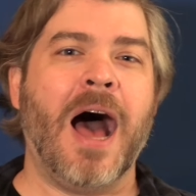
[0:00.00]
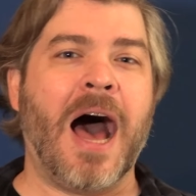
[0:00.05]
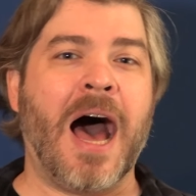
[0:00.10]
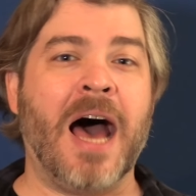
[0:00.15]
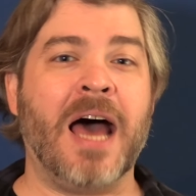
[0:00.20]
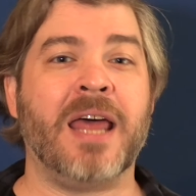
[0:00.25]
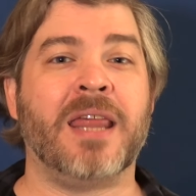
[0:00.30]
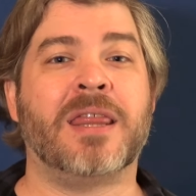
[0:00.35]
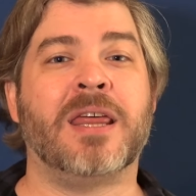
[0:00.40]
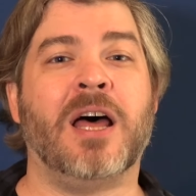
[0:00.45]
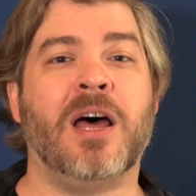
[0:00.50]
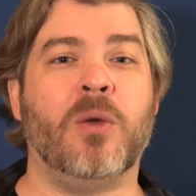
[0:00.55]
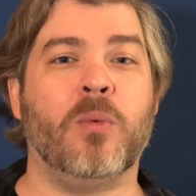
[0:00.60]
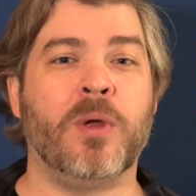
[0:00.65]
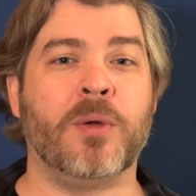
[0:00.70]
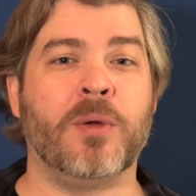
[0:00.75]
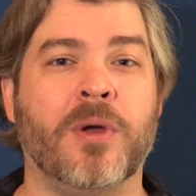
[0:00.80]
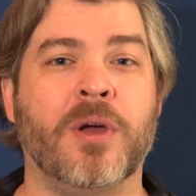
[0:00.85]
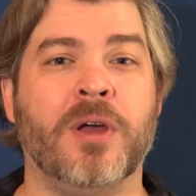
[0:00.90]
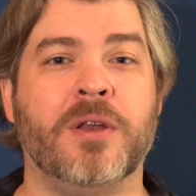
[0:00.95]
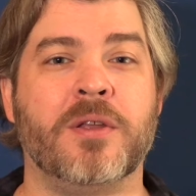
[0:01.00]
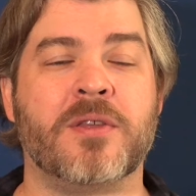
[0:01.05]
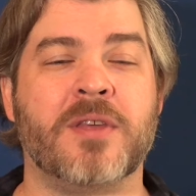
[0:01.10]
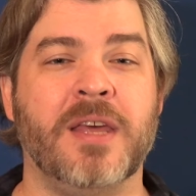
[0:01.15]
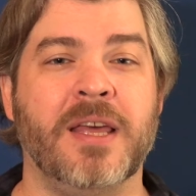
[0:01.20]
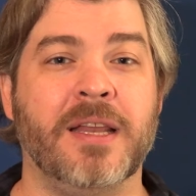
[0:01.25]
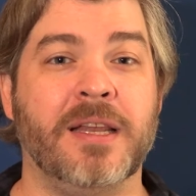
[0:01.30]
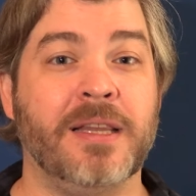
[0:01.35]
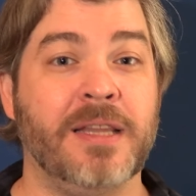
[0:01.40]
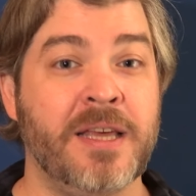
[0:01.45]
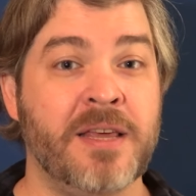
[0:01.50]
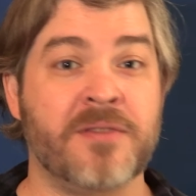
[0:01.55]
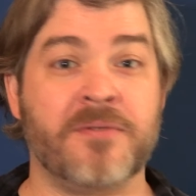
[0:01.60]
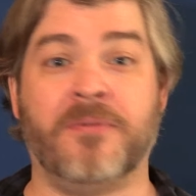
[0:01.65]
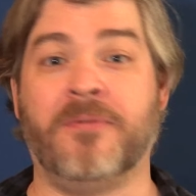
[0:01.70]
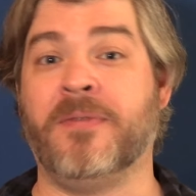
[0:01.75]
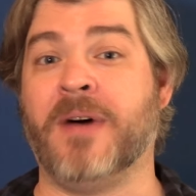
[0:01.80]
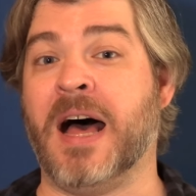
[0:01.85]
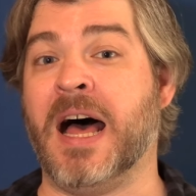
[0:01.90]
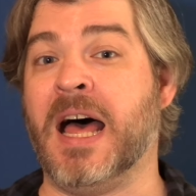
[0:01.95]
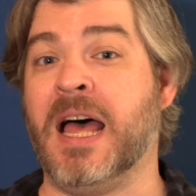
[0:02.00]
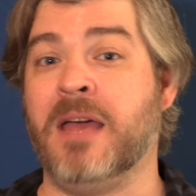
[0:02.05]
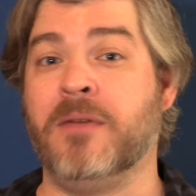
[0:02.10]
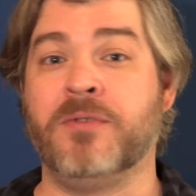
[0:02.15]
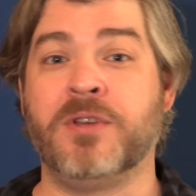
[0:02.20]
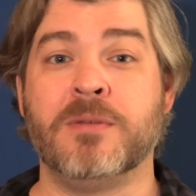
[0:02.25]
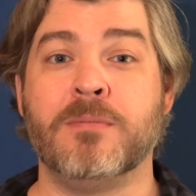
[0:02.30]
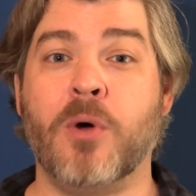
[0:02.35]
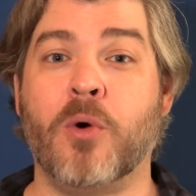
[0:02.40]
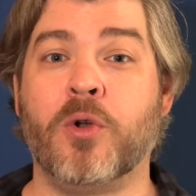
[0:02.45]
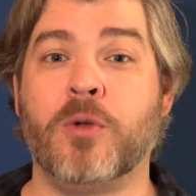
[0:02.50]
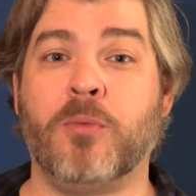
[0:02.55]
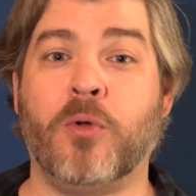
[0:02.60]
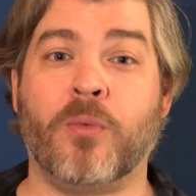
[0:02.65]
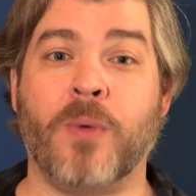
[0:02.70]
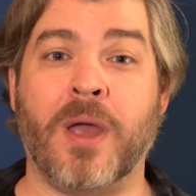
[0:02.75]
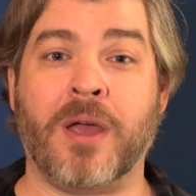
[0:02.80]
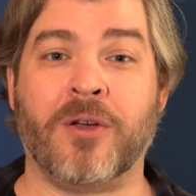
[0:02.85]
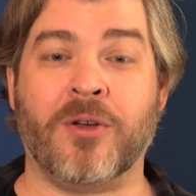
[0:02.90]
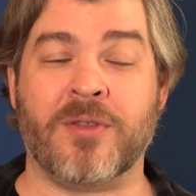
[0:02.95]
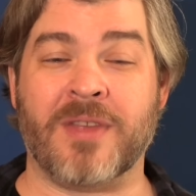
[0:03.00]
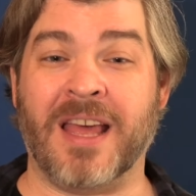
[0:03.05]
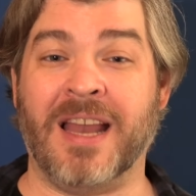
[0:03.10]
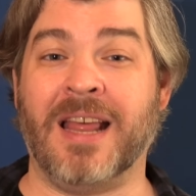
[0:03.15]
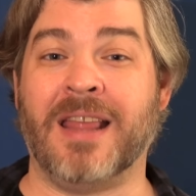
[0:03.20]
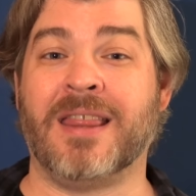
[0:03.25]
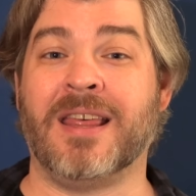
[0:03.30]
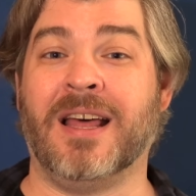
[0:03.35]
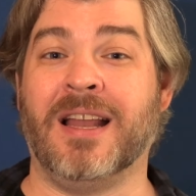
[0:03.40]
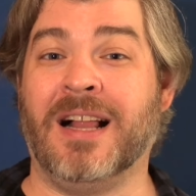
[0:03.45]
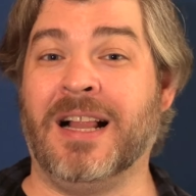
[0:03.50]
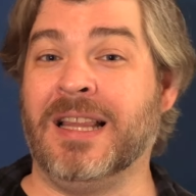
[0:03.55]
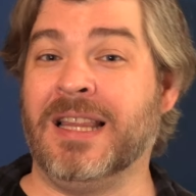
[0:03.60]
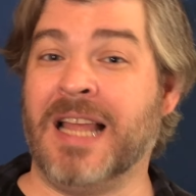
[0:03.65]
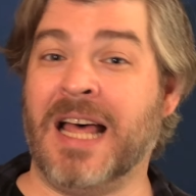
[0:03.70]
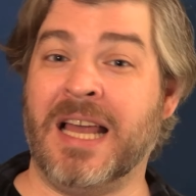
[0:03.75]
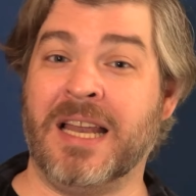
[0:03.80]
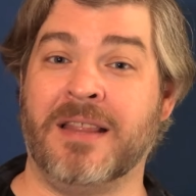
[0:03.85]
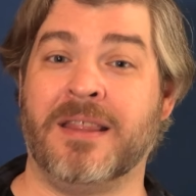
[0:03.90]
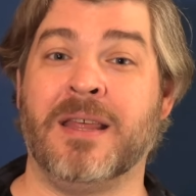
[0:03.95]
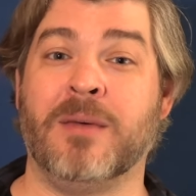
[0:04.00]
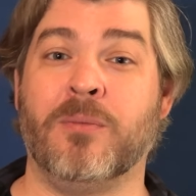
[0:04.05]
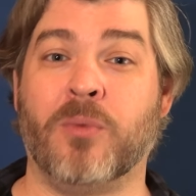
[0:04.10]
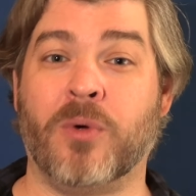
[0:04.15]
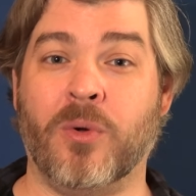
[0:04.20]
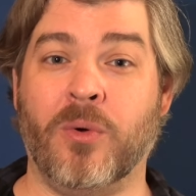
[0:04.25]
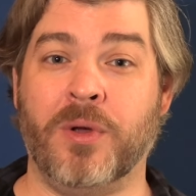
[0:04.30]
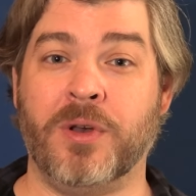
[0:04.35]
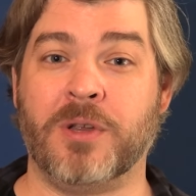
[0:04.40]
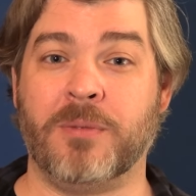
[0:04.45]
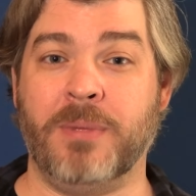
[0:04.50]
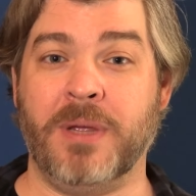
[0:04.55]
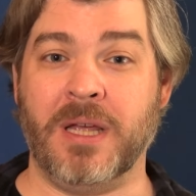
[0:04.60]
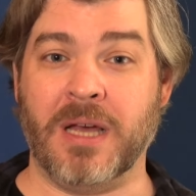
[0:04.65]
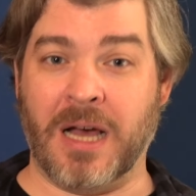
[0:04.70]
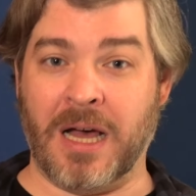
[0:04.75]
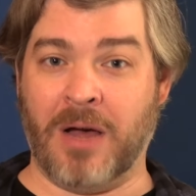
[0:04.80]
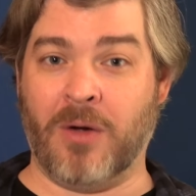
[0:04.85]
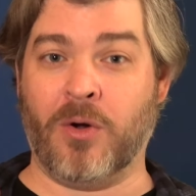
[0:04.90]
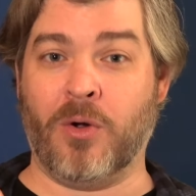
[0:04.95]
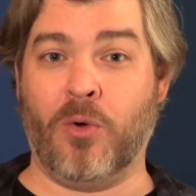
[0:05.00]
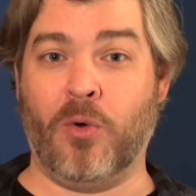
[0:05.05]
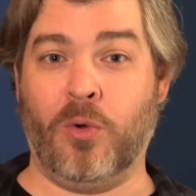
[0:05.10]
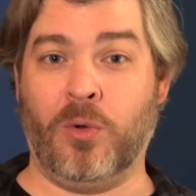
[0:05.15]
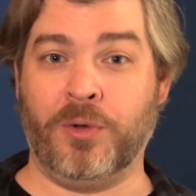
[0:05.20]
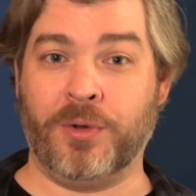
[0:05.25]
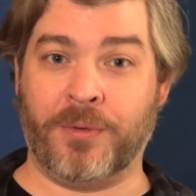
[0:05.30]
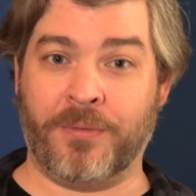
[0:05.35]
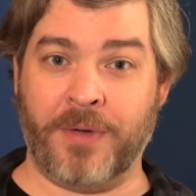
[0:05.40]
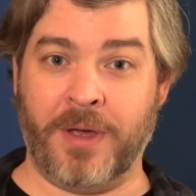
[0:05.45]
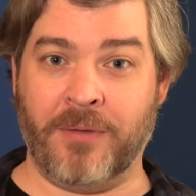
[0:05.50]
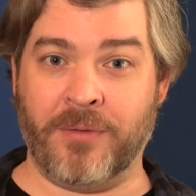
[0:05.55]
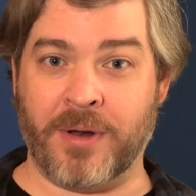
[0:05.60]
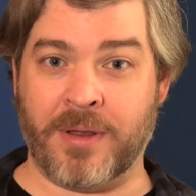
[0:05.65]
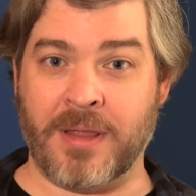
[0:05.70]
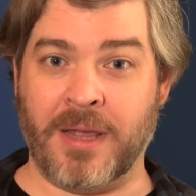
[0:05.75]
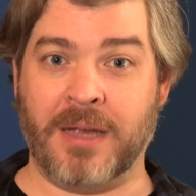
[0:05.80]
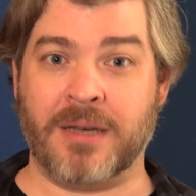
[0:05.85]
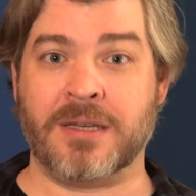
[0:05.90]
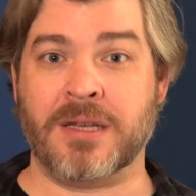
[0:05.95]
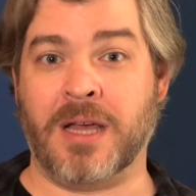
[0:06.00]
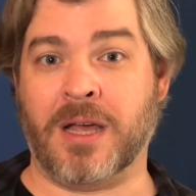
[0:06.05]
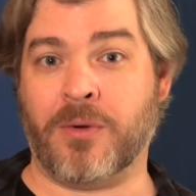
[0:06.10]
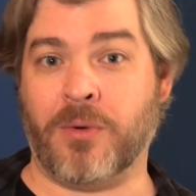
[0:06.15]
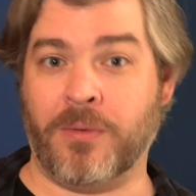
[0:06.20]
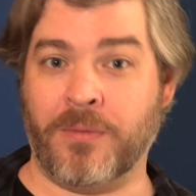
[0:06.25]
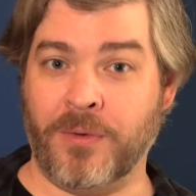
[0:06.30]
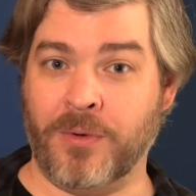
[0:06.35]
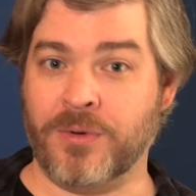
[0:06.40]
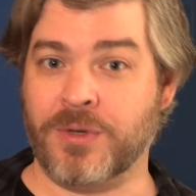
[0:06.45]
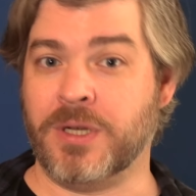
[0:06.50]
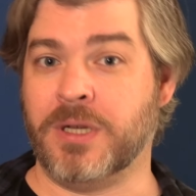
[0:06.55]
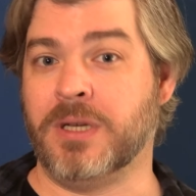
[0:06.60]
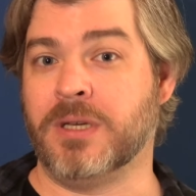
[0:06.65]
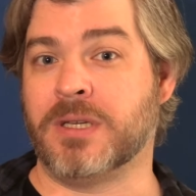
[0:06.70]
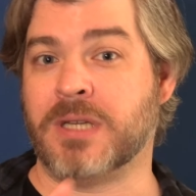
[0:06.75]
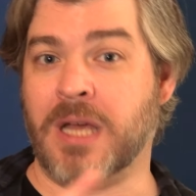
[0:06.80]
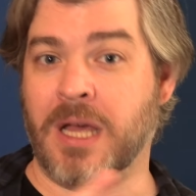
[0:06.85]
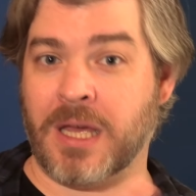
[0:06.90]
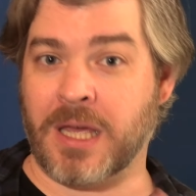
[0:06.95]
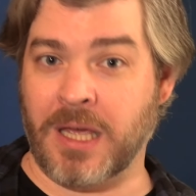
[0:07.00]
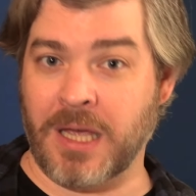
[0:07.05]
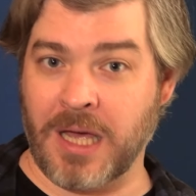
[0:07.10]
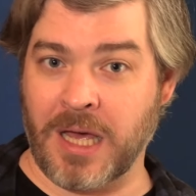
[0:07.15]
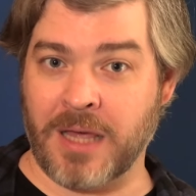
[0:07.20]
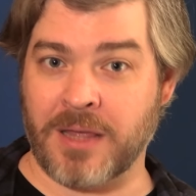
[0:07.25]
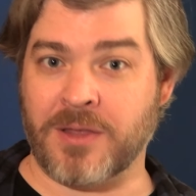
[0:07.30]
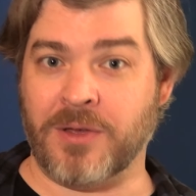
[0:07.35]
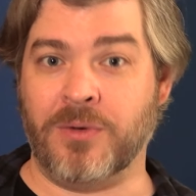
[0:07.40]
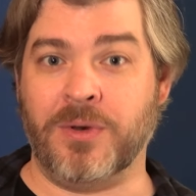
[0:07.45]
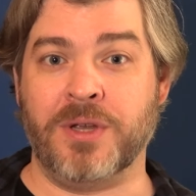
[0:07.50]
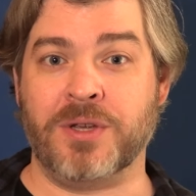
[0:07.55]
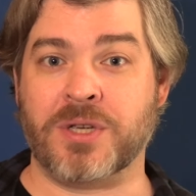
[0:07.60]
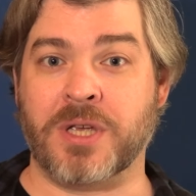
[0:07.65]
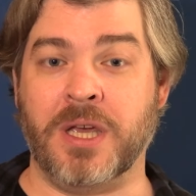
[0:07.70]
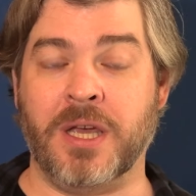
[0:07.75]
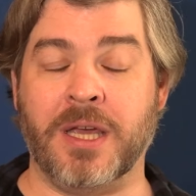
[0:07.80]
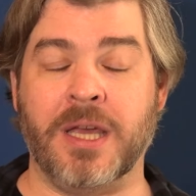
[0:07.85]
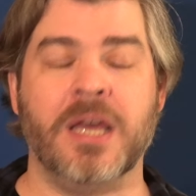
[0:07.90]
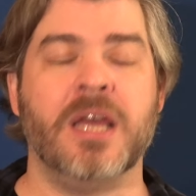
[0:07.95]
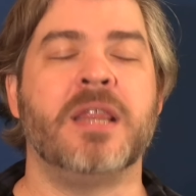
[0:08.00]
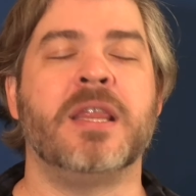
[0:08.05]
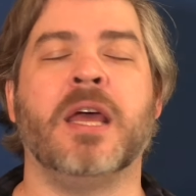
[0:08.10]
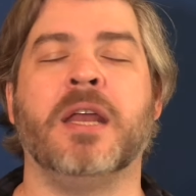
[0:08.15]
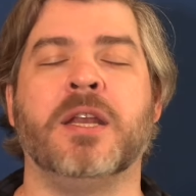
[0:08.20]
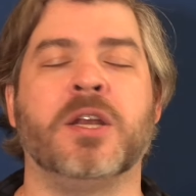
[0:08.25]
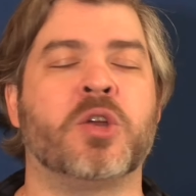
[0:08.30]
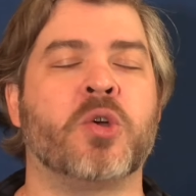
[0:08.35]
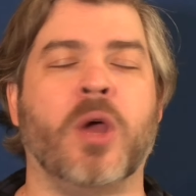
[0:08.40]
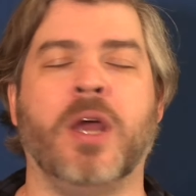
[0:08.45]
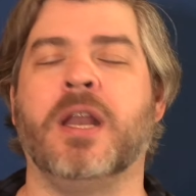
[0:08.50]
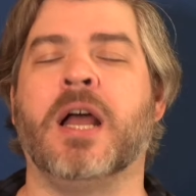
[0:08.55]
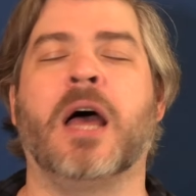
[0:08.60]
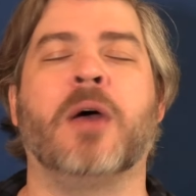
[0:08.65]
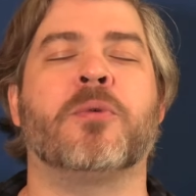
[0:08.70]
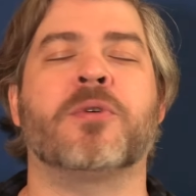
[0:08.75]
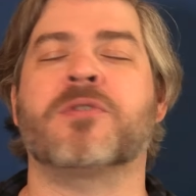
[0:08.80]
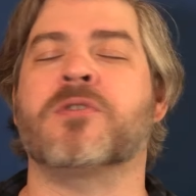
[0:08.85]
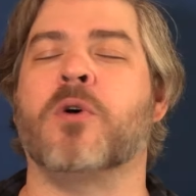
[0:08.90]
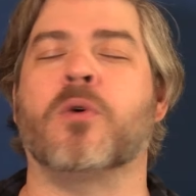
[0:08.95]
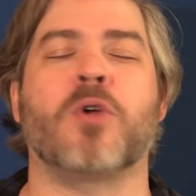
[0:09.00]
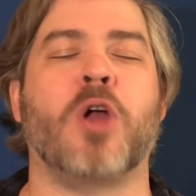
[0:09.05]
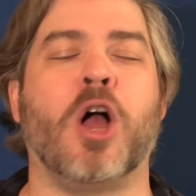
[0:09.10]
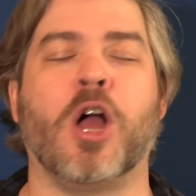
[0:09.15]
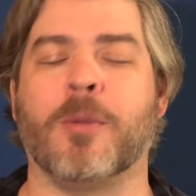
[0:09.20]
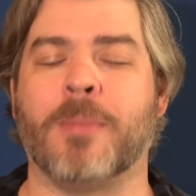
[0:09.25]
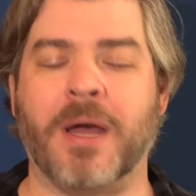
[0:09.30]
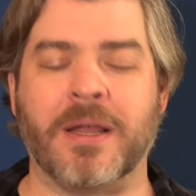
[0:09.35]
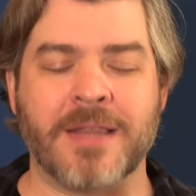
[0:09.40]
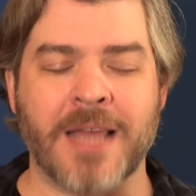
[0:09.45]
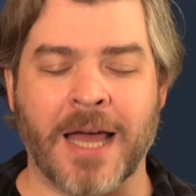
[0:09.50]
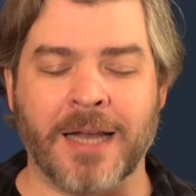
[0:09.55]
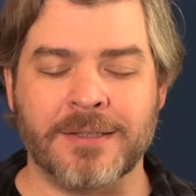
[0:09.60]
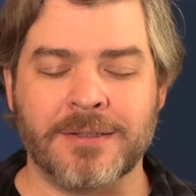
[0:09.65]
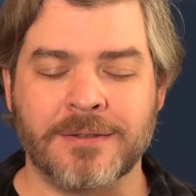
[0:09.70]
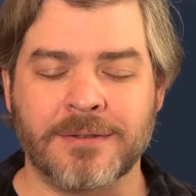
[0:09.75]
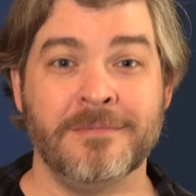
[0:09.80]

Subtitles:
I thought going to see at least 5 demotable records, and I thought a lot of them were going to be our older favorites, like Takeru Fuji, Takeyasu, Nishikigi. They did great. I was so wrong about that.